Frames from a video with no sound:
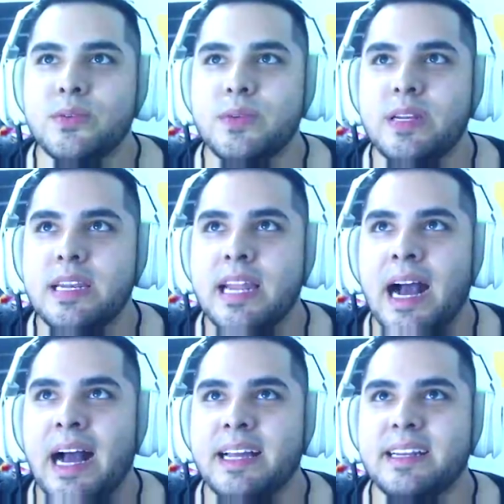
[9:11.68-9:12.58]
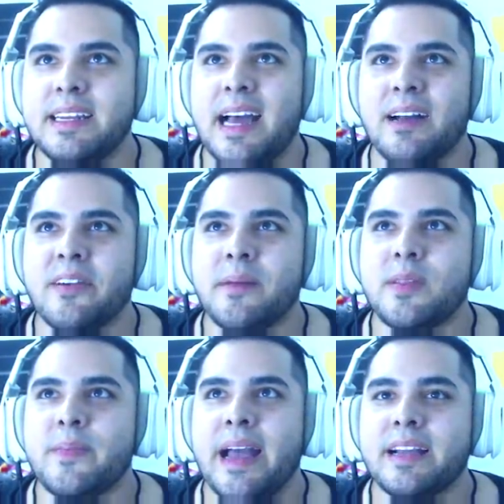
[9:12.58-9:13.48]
do not wrap
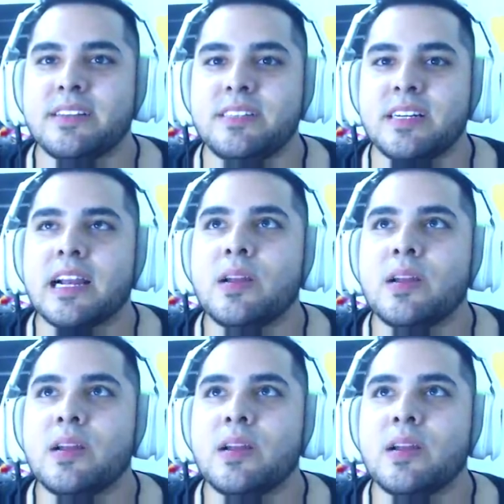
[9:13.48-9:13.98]
the back, because you're